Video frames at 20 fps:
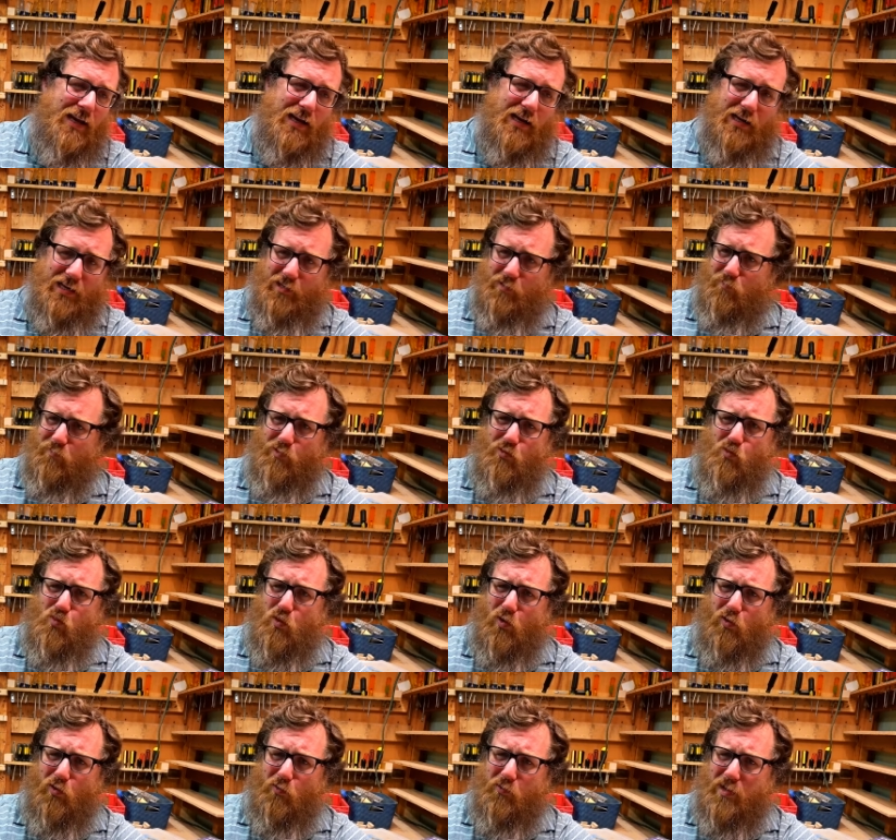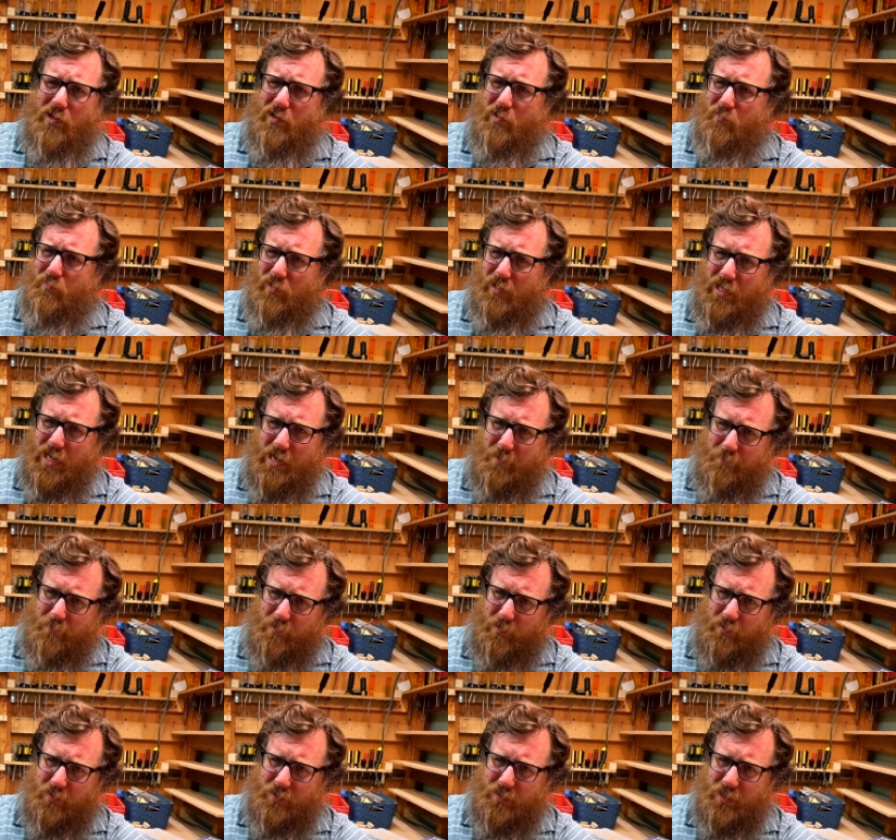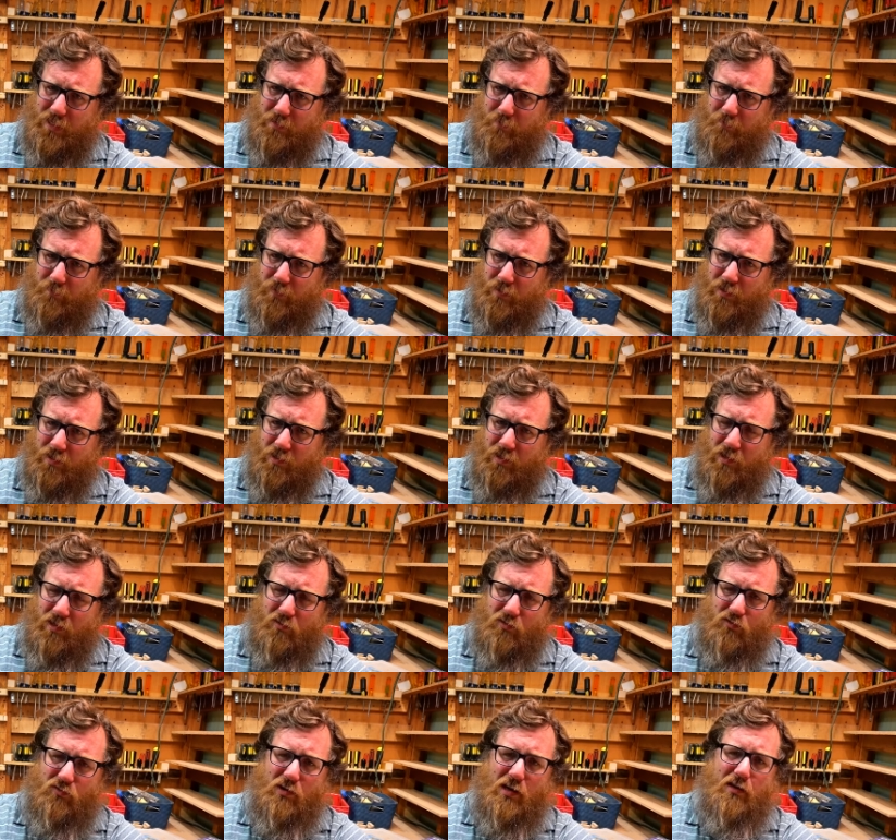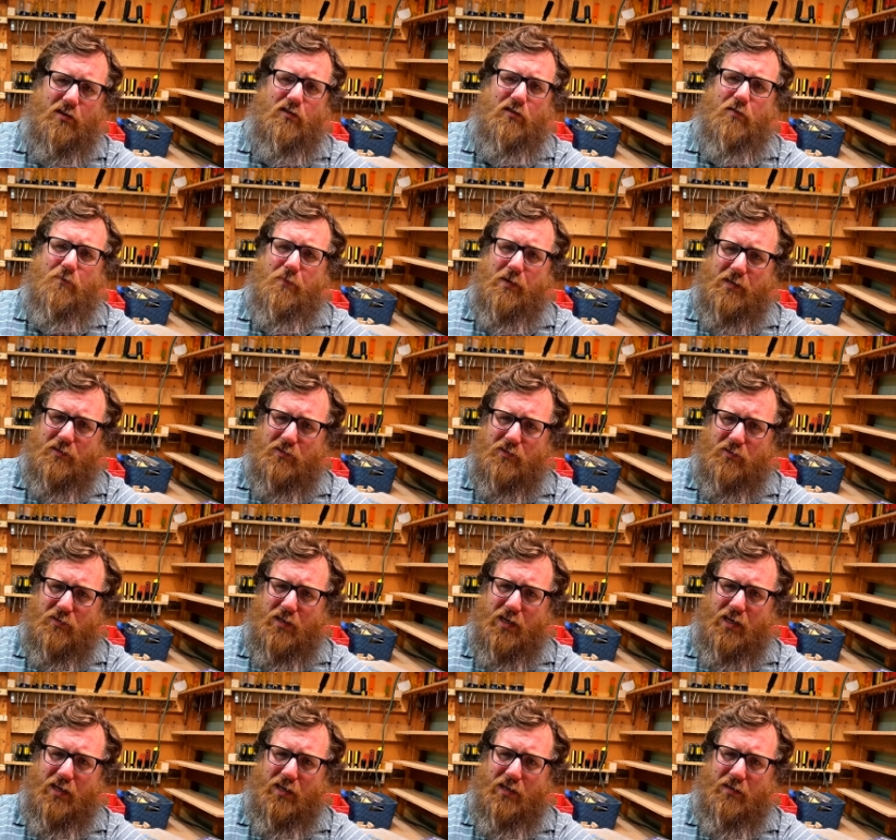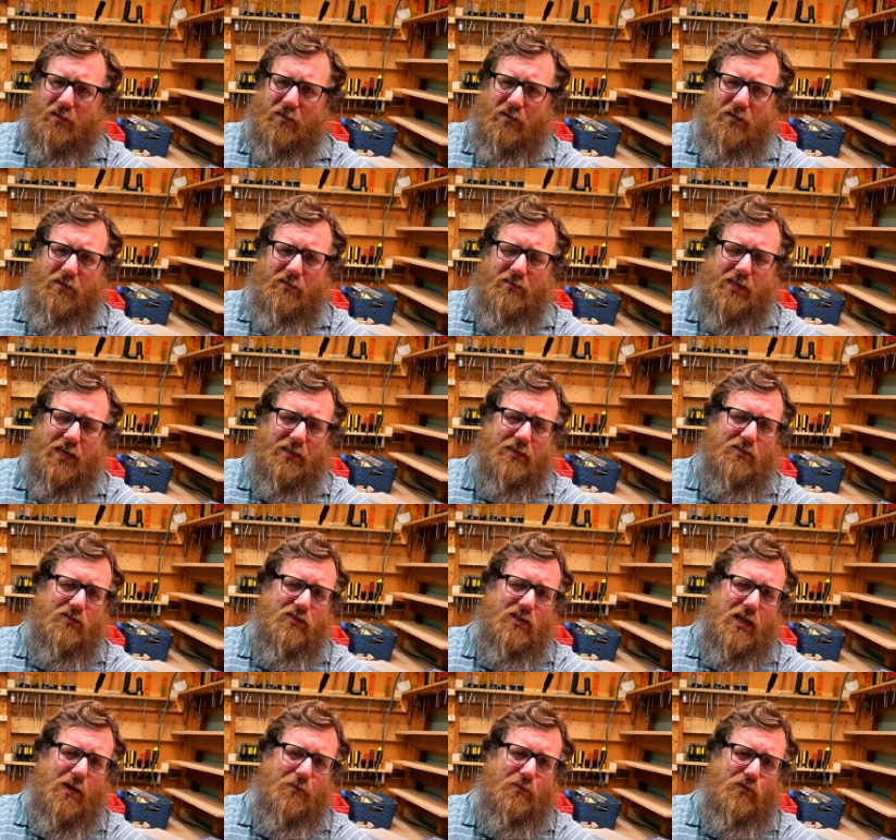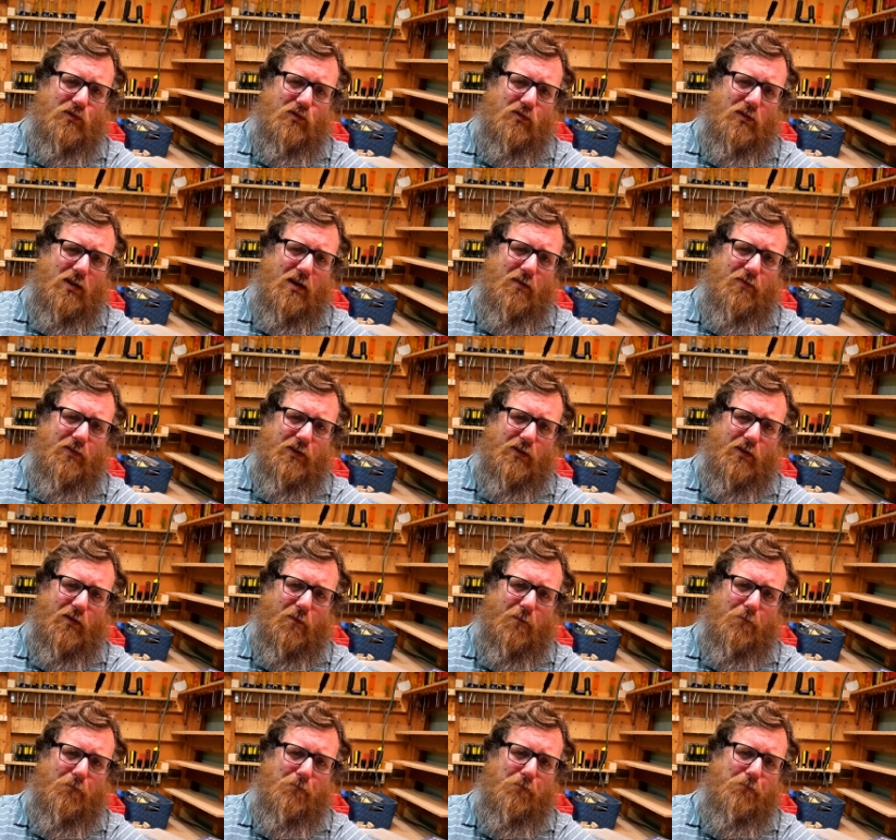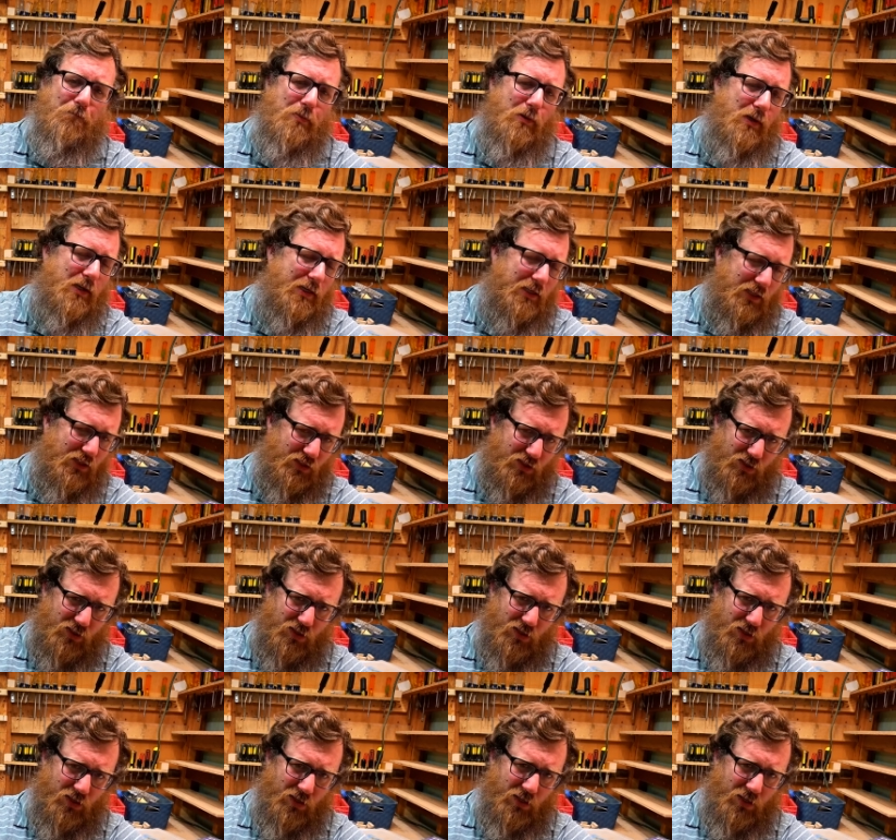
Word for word: In the real world, that doesn't really happen all the time. So try to do the best you can. Take the steps to cover your buttocks.